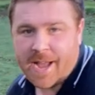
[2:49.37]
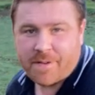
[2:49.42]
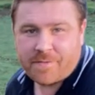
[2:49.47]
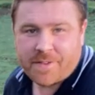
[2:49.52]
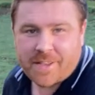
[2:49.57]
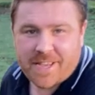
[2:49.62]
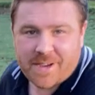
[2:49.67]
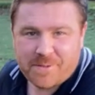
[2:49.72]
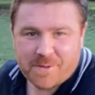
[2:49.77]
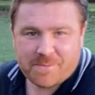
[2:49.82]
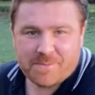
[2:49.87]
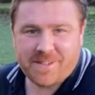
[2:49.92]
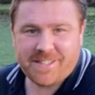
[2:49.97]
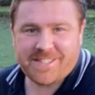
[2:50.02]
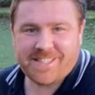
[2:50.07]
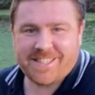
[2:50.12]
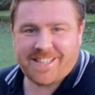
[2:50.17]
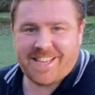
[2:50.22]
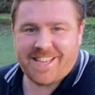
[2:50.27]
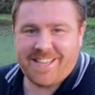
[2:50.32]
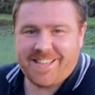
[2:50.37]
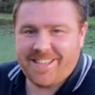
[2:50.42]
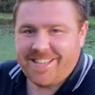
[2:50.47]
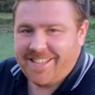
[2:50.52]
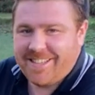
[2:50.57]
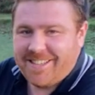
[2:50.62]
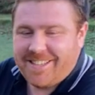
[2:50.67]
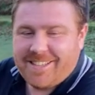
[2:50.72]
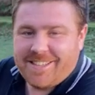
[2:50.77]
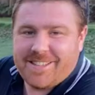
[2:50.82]
have here with me today,
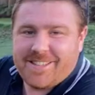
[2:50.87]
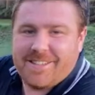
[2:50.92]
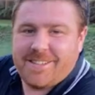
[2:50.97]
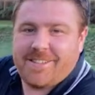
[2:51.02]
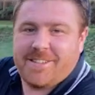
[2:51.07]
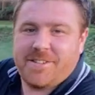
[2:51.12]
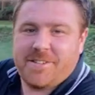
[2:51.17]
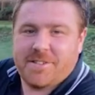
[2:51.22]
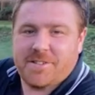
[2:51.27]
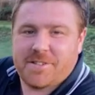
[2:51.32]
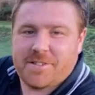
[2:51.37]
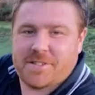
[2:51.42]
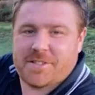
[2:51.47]
I'll